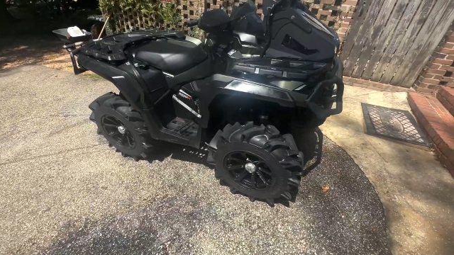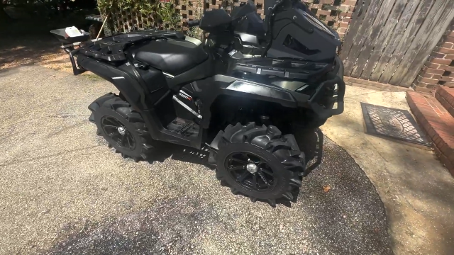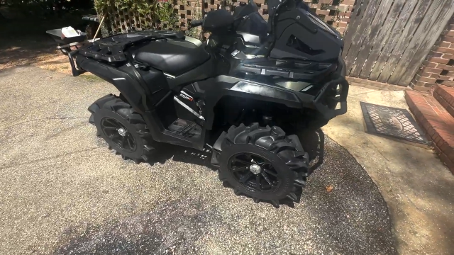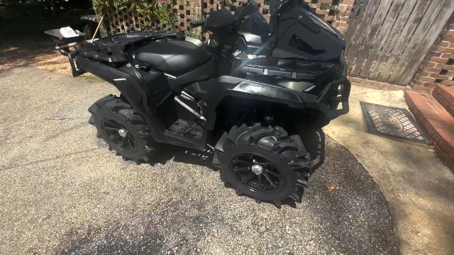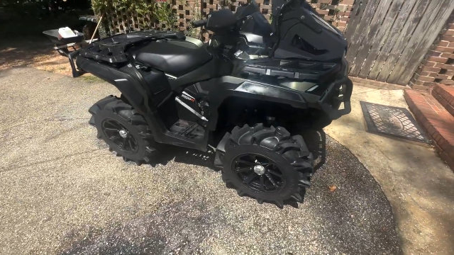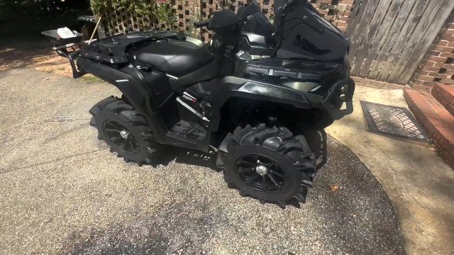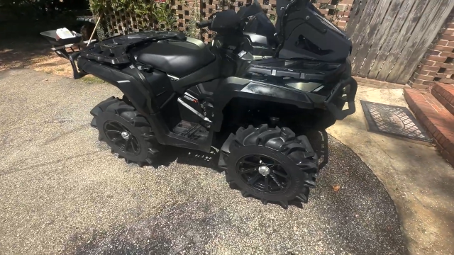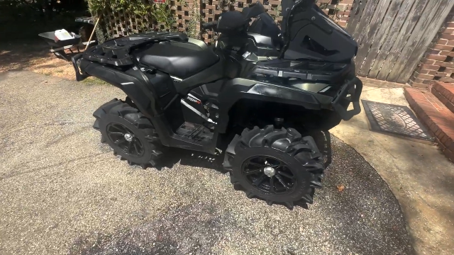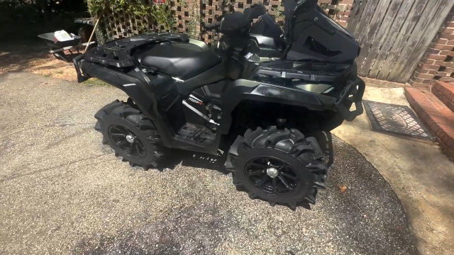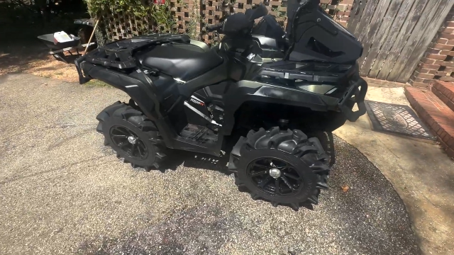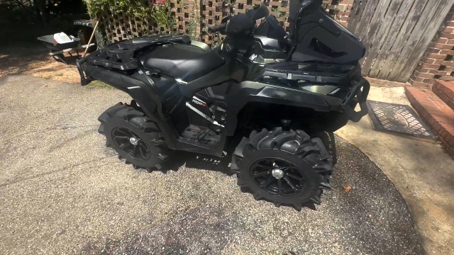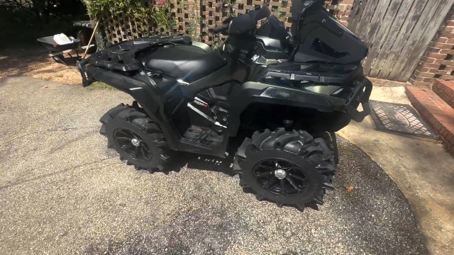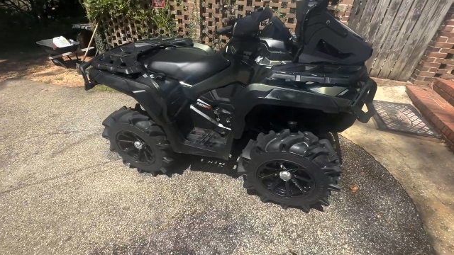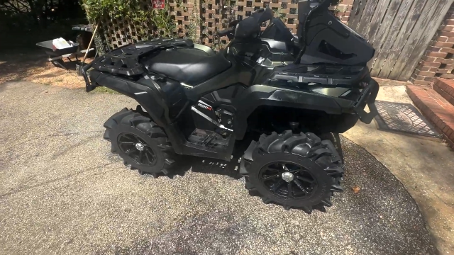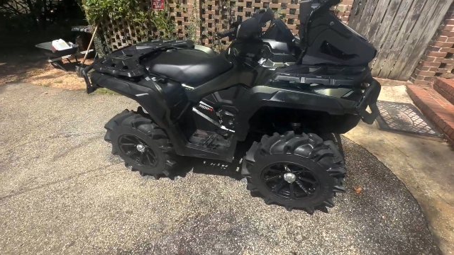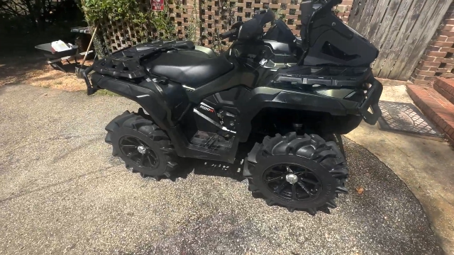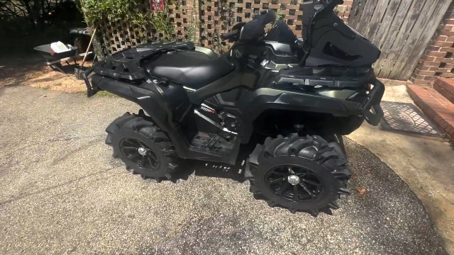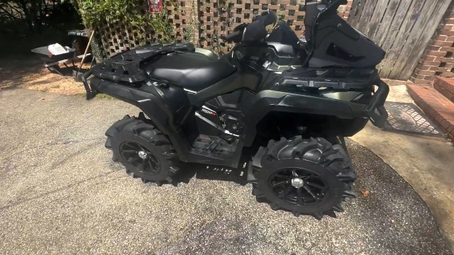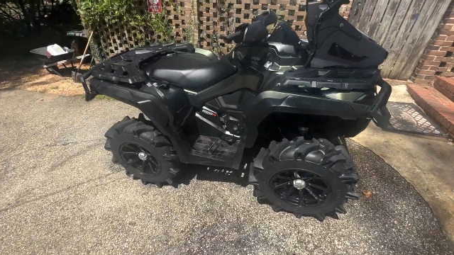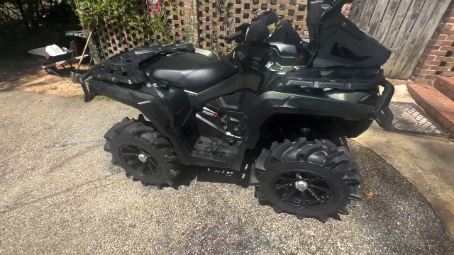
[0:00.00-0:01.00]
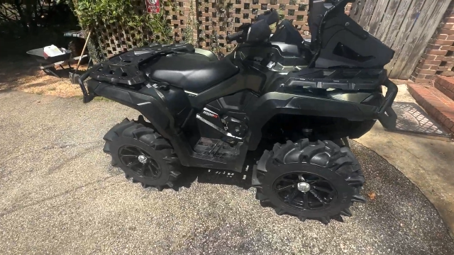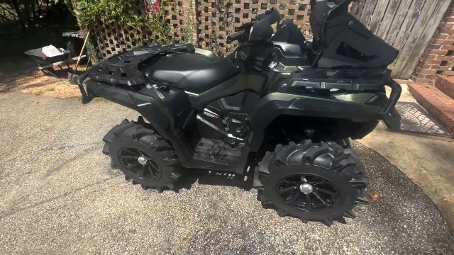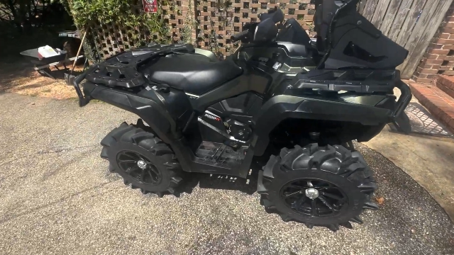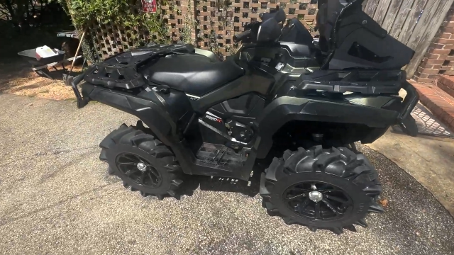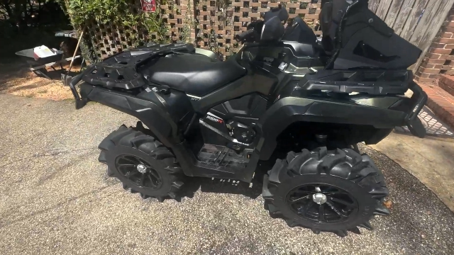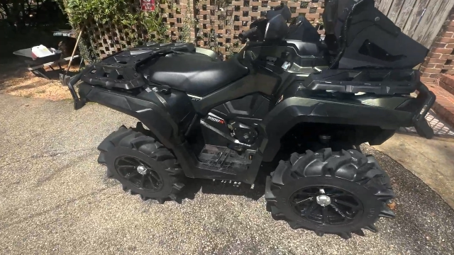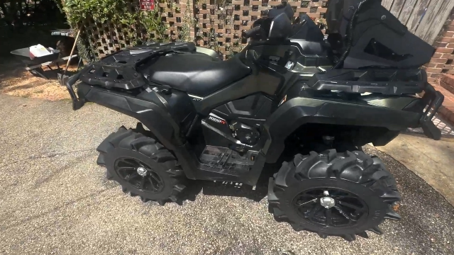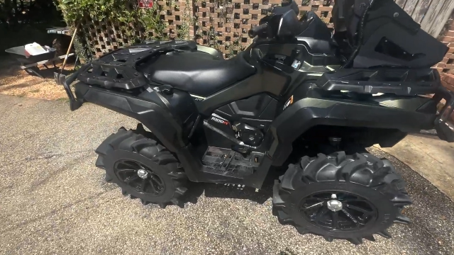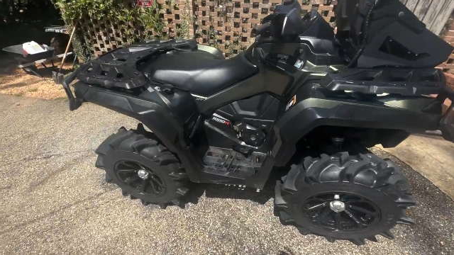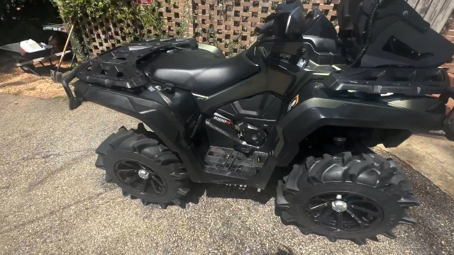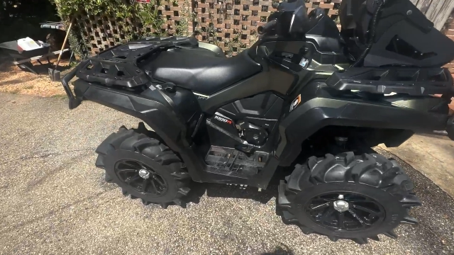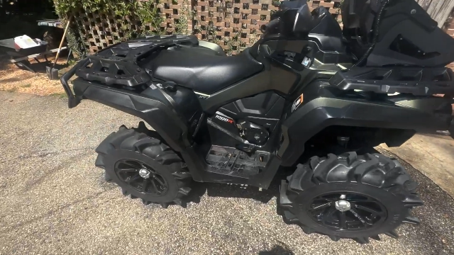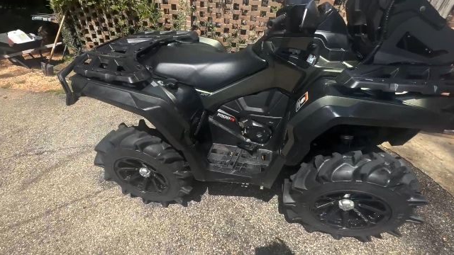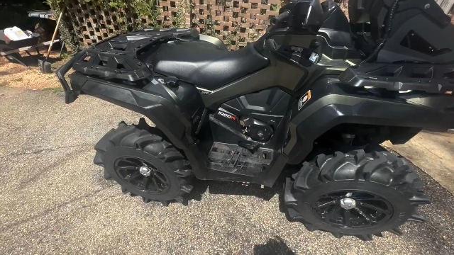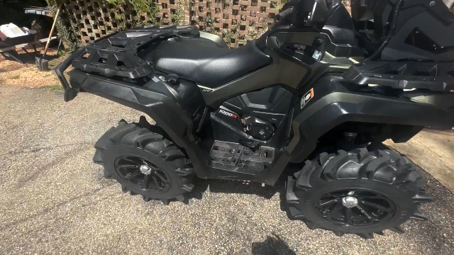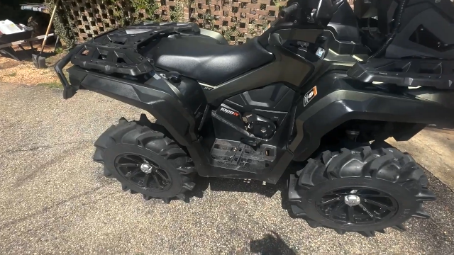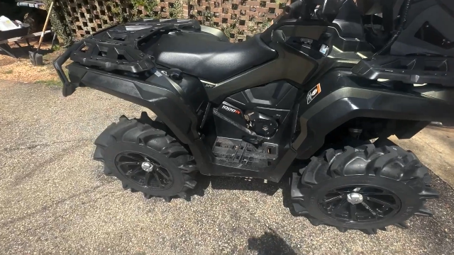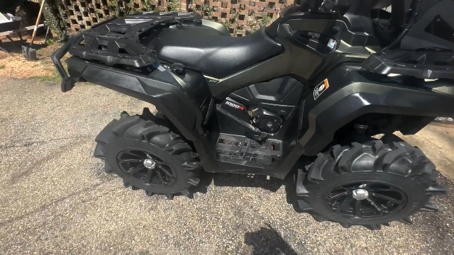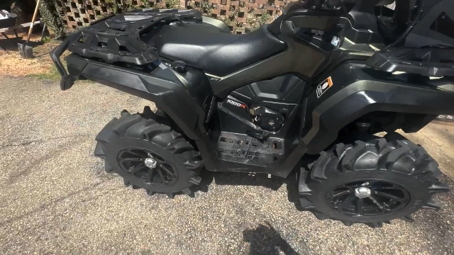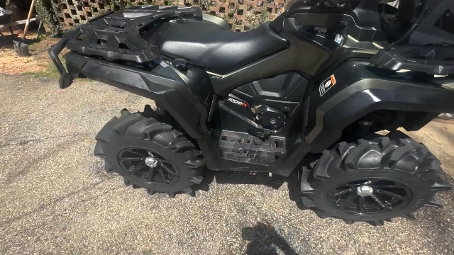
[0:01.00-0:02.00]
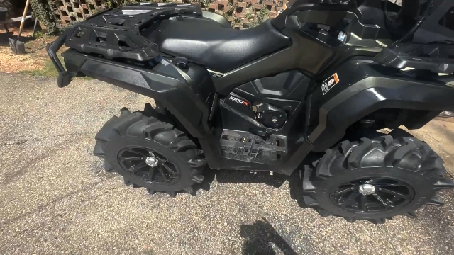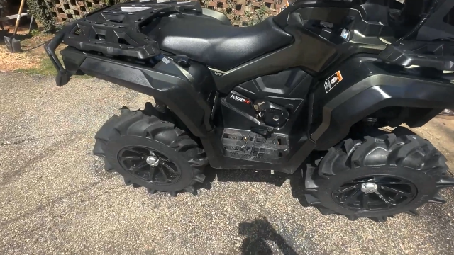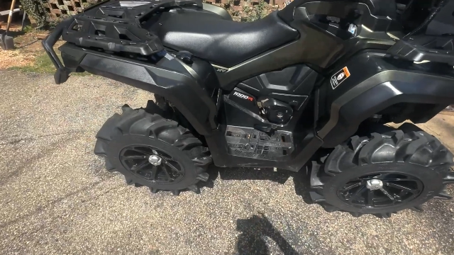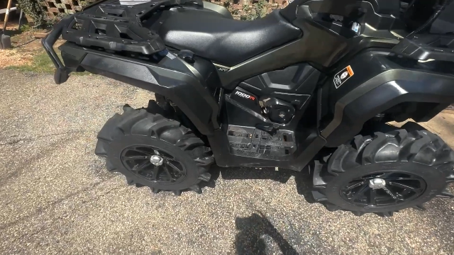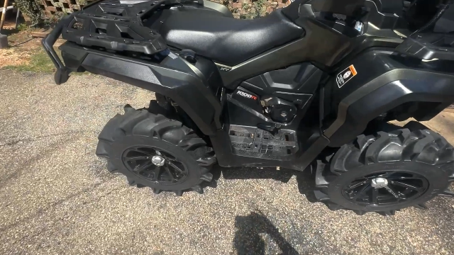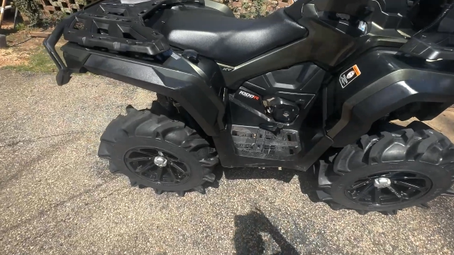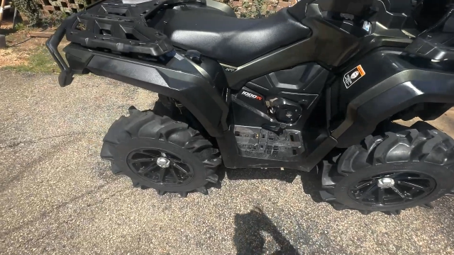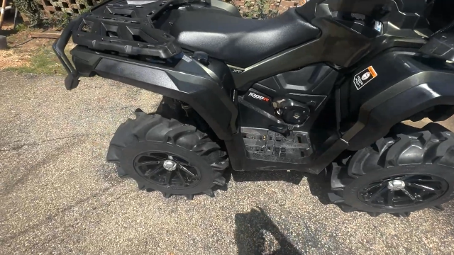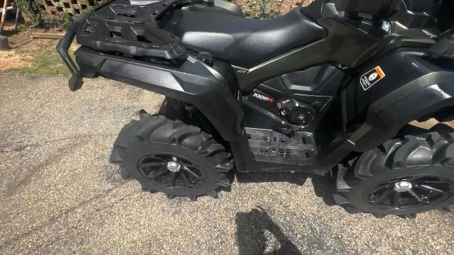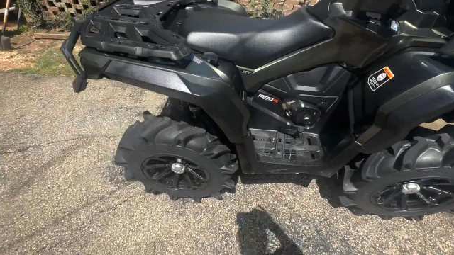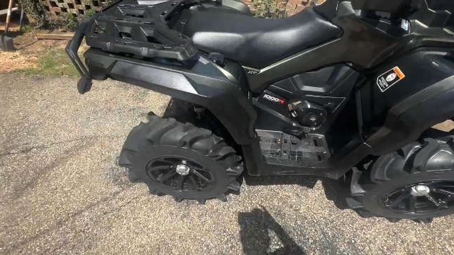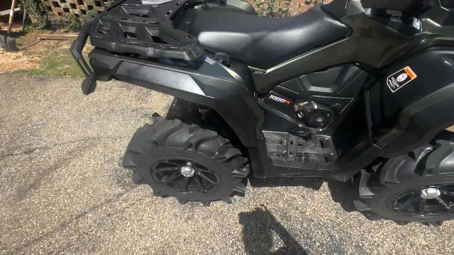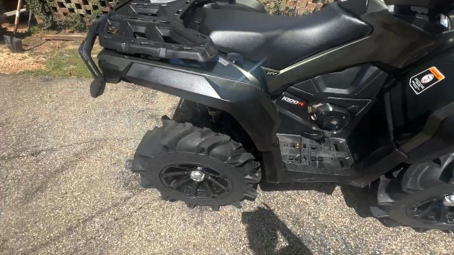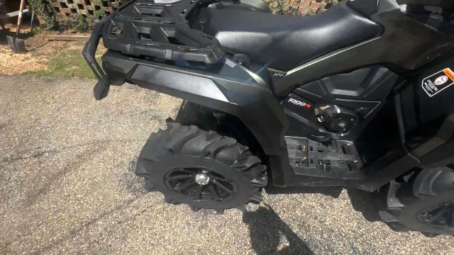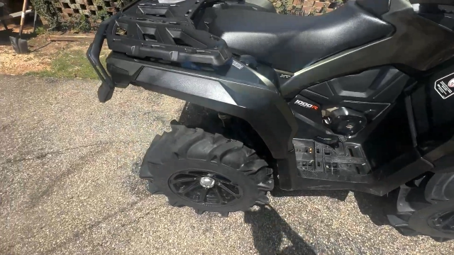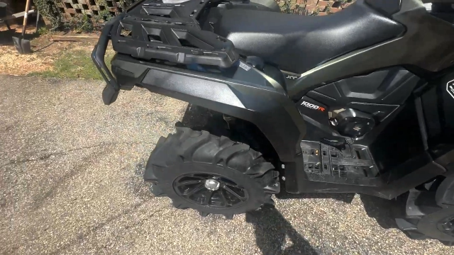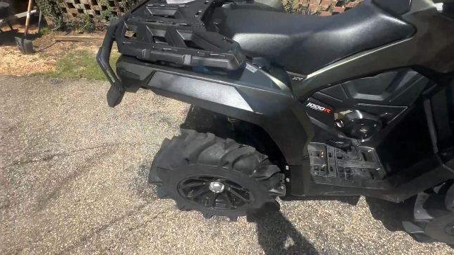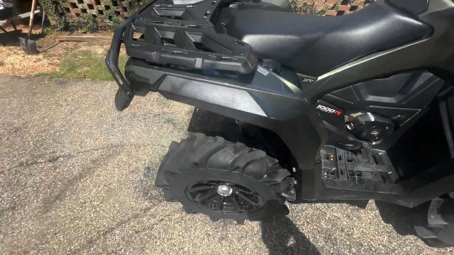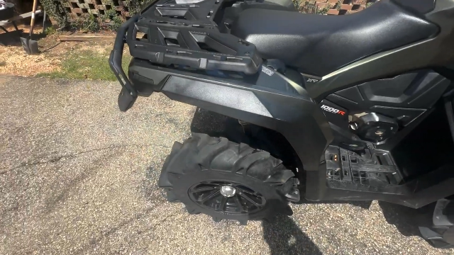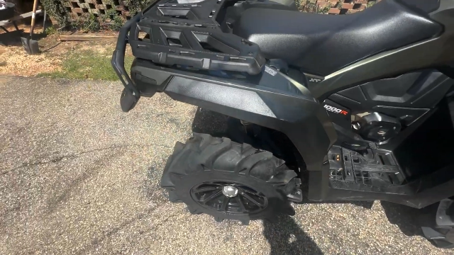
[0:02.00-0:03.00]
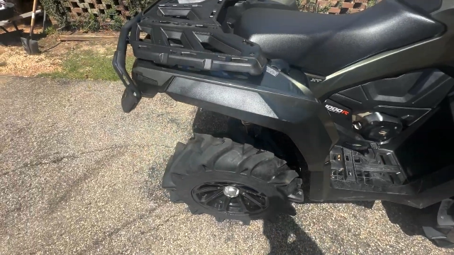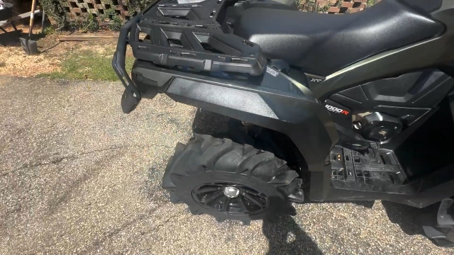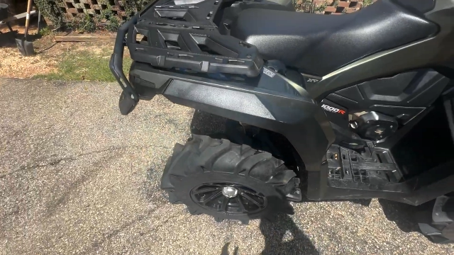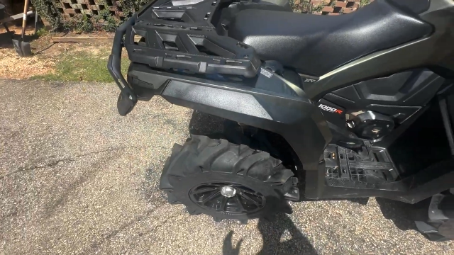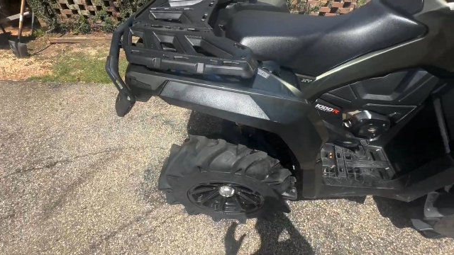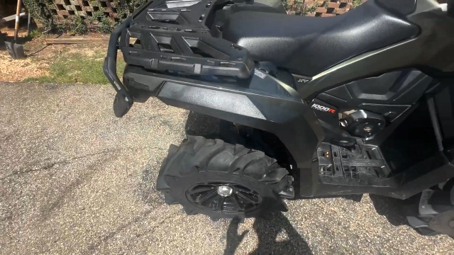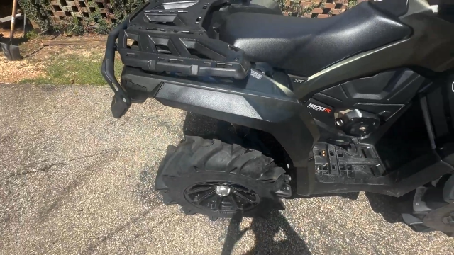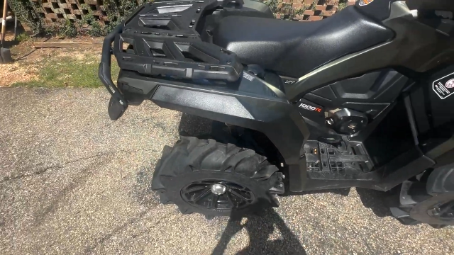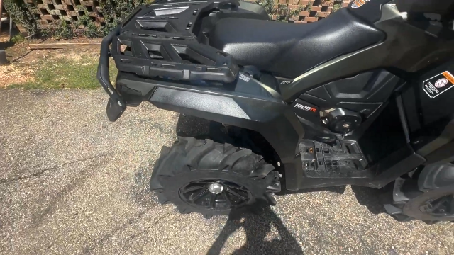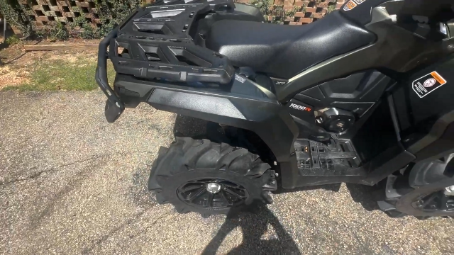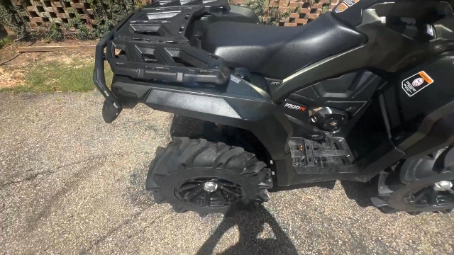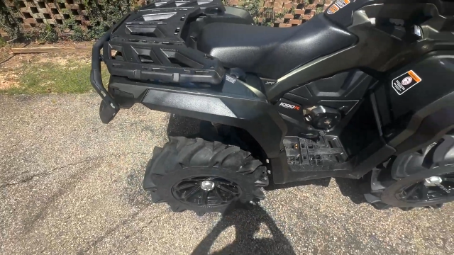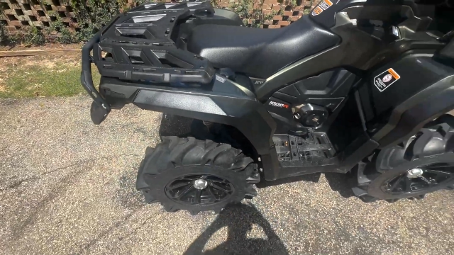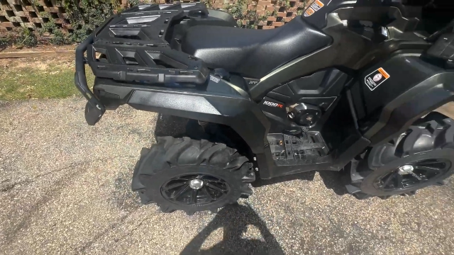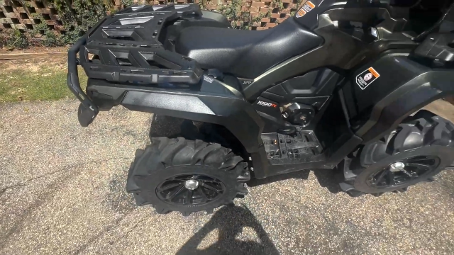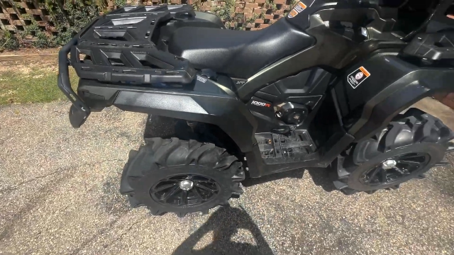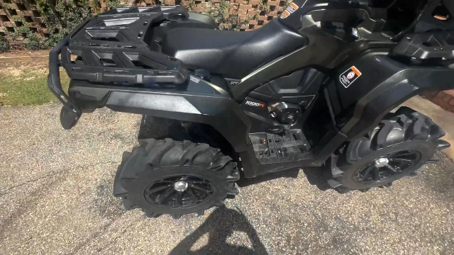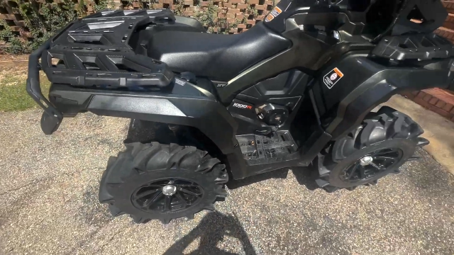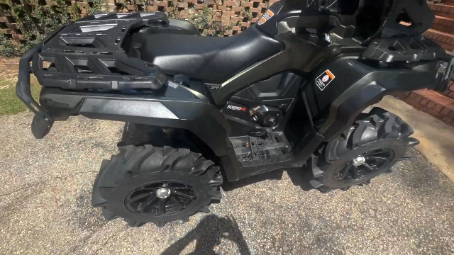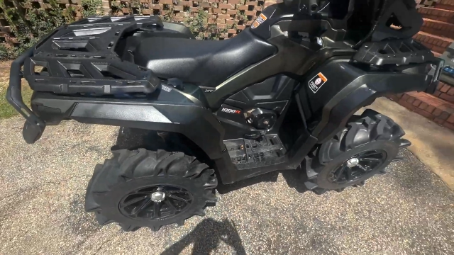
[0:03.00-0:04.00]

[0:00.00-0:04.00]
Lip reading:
Nobody's mouth can be seen.